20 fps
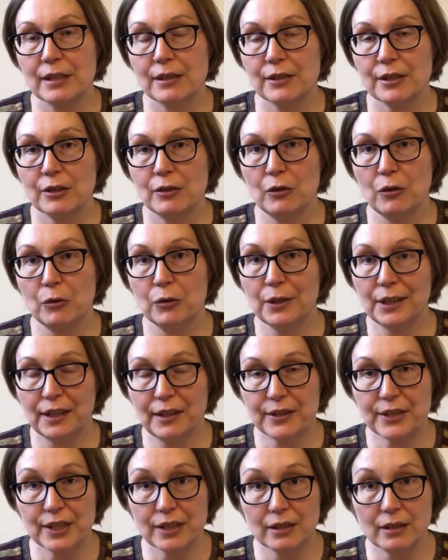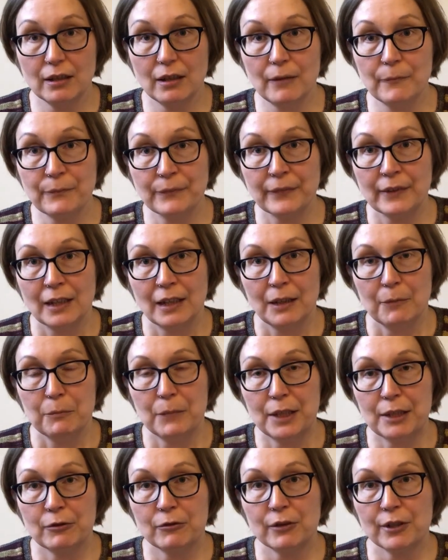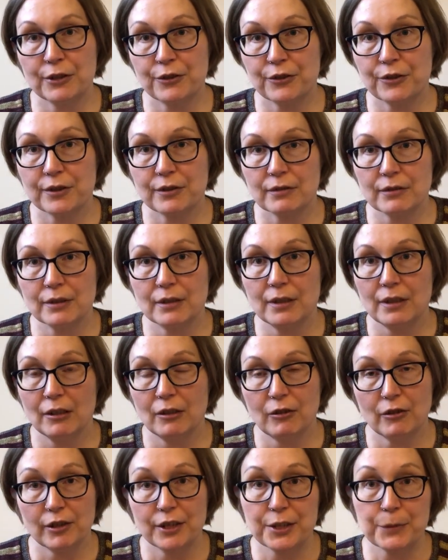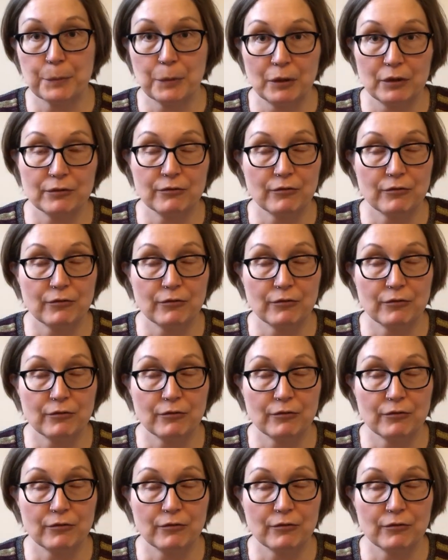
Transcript: So does the meterage correspond